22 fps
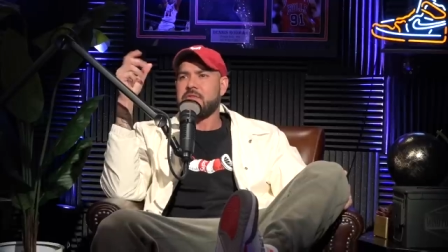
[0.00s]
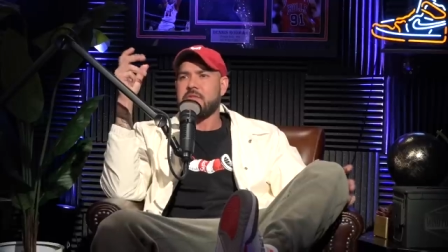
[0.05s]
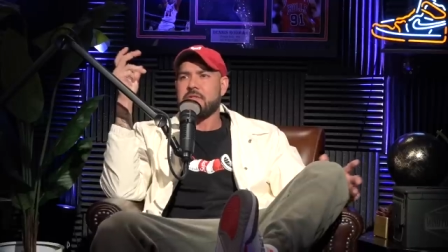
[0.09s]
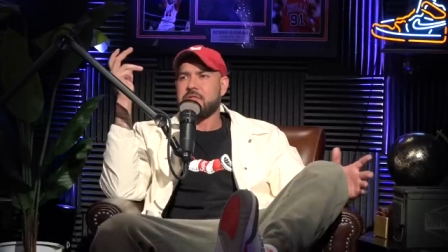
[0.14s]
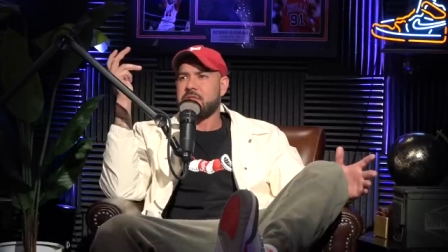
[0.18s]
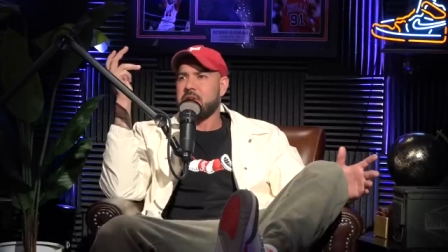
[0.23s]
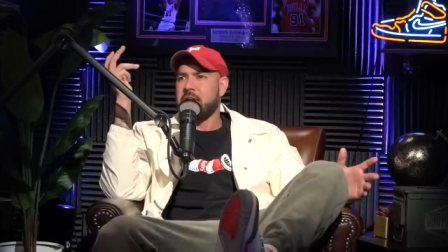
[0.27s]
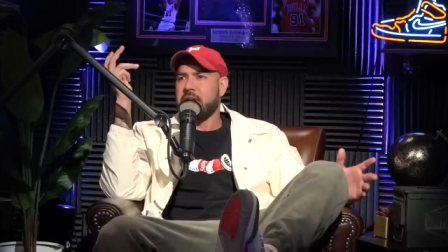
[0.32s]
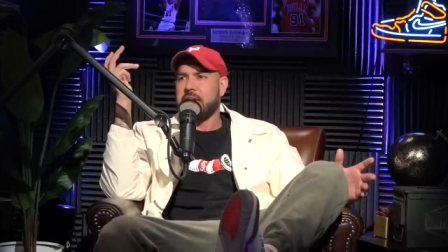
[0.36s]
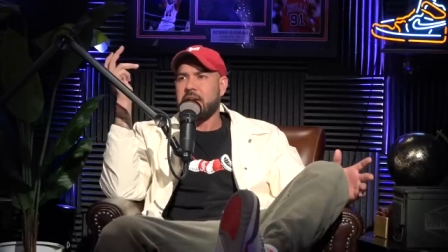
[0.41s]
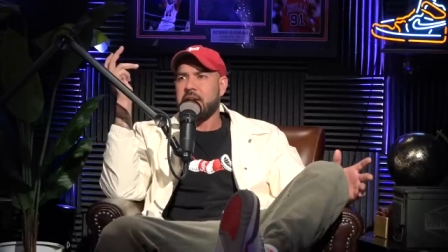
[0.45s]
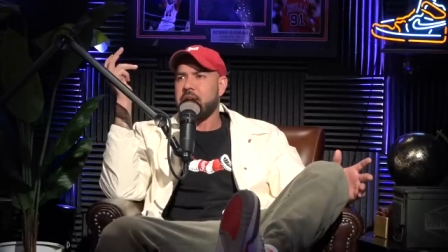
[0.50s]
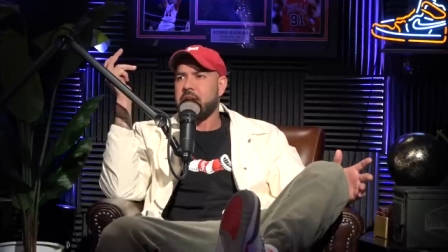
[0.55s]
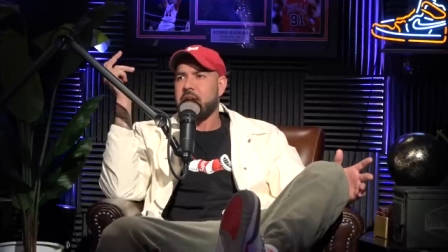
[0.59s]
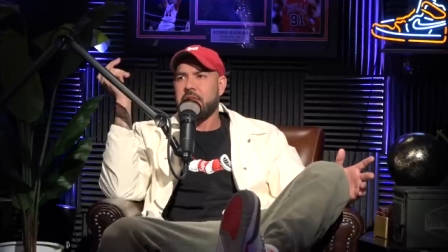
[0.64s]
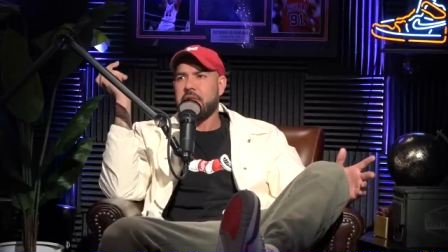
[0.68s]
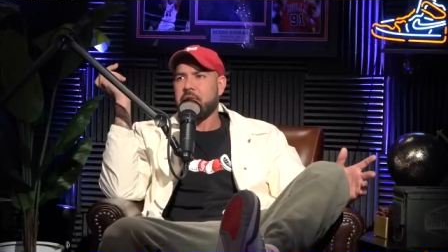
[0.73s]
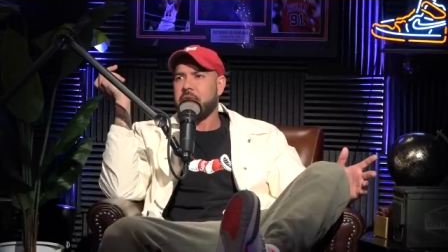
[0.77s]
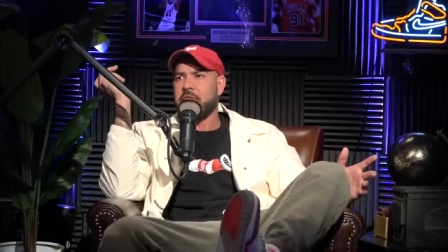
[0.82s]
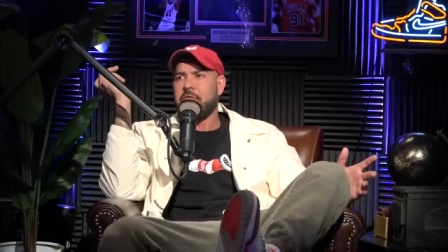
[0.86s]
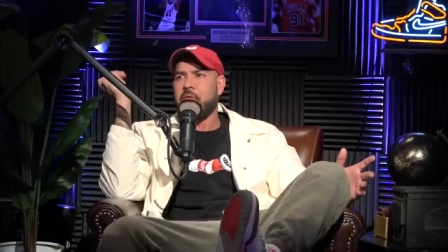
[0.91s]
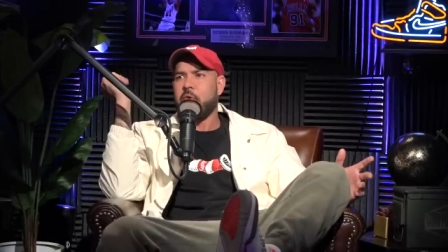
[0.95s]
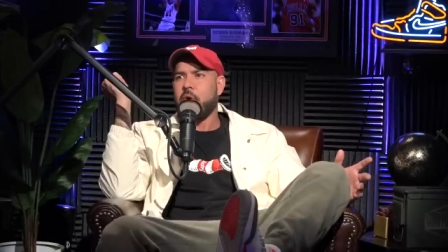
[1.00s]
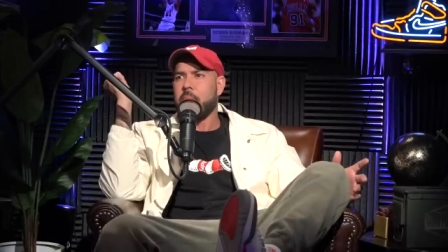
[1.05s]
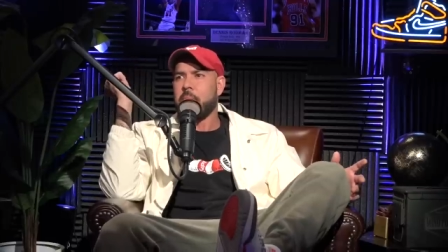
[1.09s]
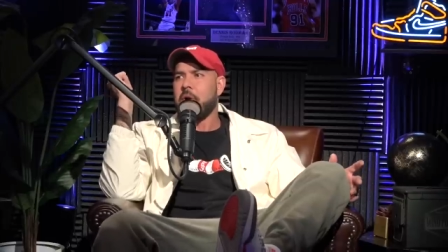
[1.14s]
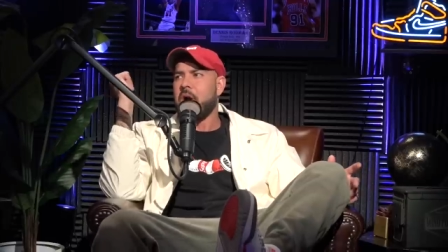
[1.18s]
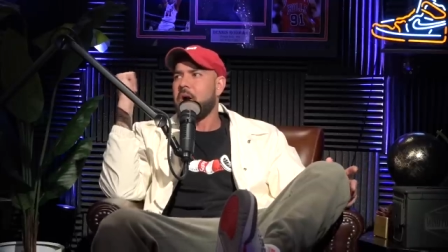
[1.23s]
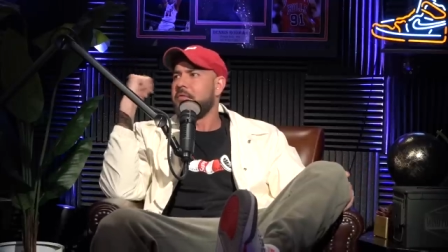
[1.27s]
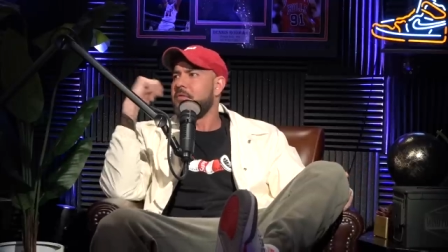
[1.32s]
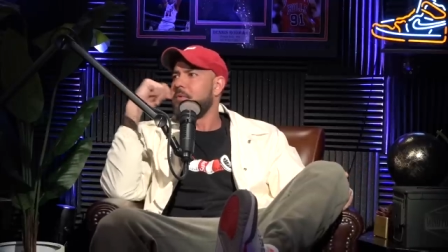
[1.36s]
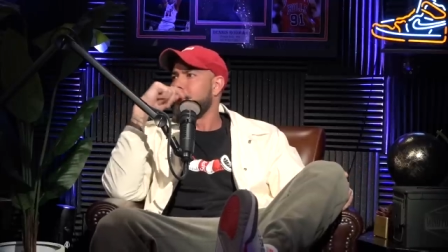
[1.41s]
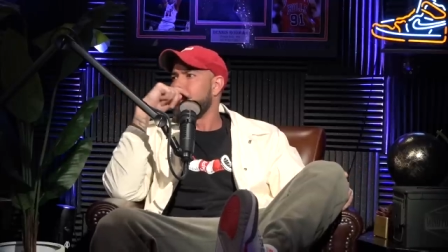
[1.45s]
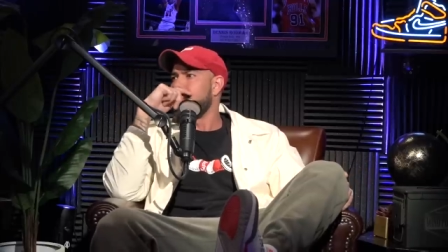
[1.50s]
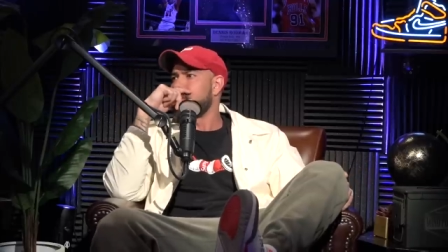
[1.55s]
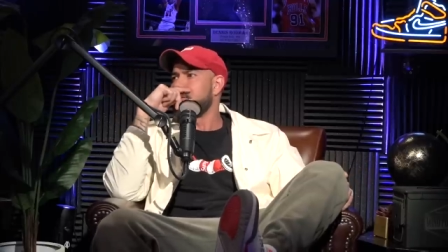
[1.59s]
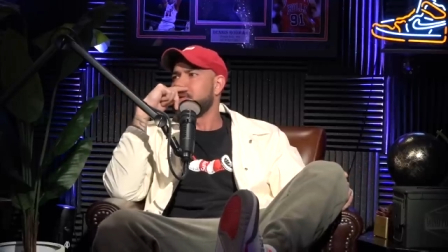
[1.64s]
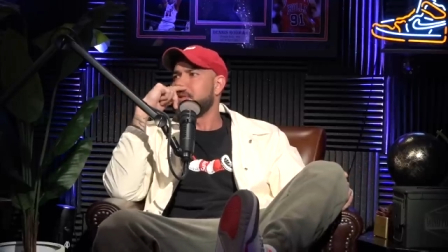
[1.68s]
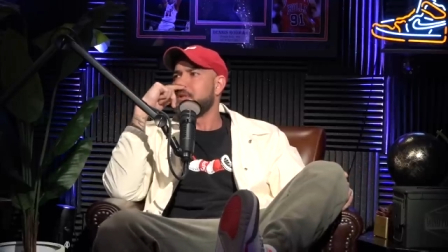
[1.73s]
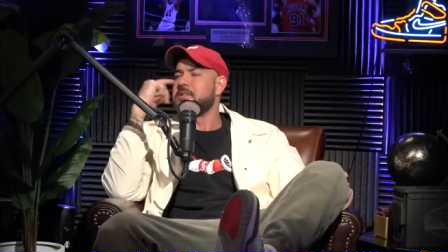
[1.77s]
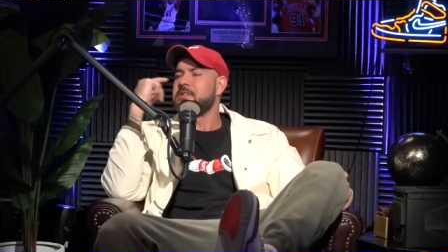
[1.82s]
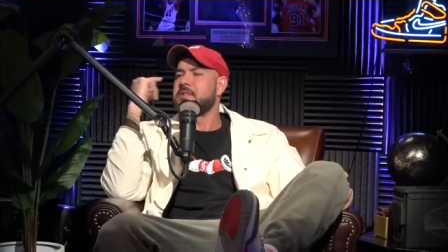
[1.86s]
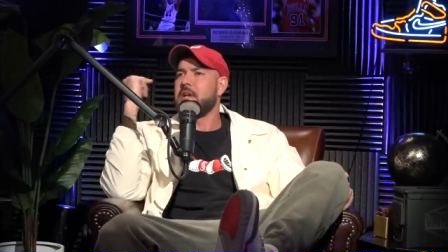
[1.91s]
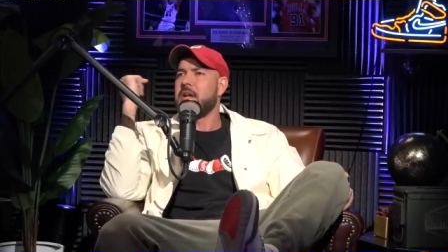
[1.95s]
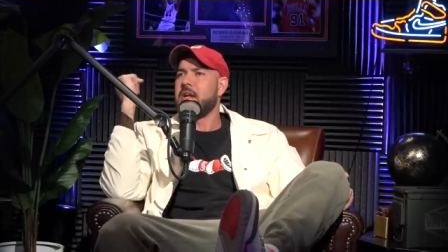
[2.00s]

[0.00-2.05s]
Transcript: just like any other for-profit business?